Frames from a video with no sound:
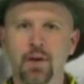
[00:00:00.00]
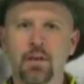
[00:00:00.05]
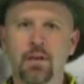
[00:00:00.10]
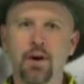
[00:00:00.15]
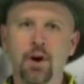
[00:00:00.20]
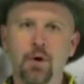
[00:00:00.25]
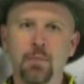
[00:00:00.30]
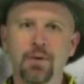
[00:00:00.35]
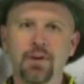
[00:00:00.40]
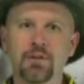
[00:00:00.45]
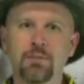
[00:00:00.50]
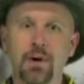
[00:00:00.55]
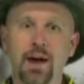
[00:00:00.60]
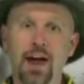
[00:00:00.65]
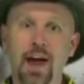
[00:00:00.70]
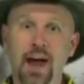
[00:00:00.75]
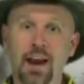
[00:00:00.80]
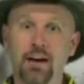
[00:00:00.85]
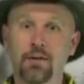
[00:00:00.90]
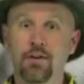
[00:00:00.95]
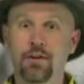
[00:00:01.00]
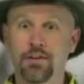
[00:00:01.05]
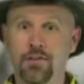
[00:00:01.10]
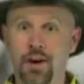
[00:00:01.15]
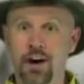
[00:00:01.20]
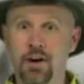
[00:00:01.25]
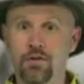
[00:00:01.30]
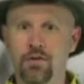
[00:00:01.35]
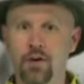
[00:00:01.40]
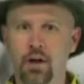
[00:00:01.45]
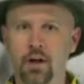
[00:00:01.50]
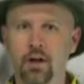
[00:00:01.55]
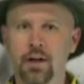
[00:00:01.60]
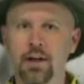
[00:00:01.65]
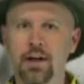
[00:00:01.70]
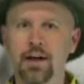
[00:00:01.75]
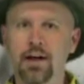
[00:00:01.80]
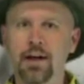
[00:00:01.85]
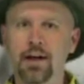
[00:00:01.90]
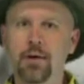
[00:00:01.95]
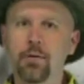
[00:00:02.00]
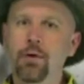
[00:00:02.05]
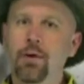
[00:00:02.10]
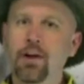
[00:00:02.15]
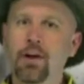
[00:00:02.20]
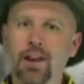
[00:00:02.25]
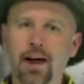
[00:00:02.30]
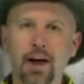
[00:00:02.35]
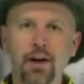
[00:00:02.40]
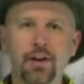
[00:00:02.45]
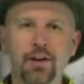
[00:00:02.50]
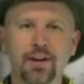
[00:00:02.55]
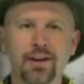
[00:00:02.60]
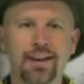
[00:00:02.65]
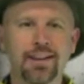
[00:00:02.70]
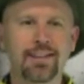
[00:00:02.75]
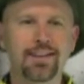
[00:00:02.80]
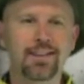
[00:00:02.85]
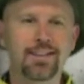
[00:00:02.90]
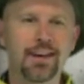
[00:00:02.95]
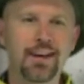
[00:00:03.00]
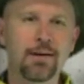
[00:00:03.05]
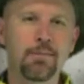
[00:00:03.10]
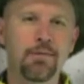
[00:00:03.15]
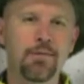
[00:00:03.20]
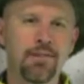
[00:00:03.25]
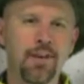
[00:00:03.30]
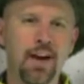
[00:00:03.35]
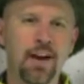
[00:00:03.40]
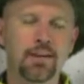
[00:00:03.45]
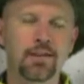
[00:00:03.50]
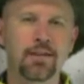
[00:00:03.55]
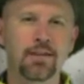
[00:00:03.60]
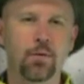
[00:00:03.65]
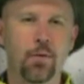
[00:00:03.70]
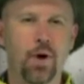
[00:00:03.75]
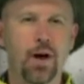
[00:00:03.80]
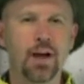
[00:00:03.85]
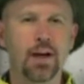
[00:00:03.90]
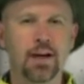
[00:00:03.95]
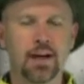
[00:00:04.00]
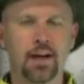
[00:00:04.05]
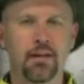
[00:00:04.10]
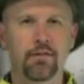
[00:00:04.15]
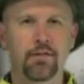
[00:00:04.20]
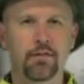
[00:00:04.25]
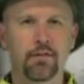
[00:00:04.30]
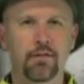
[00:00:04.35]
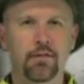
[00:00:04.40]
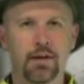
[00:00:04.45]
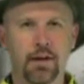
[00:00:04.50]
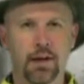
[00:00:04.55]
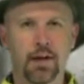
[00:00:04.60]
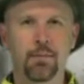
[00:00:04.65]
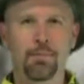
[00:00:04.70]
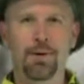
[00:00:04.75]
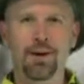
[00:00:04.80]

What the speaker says: The hope is by adding resveratrol, it will allow you to get the same effects the wine gives in a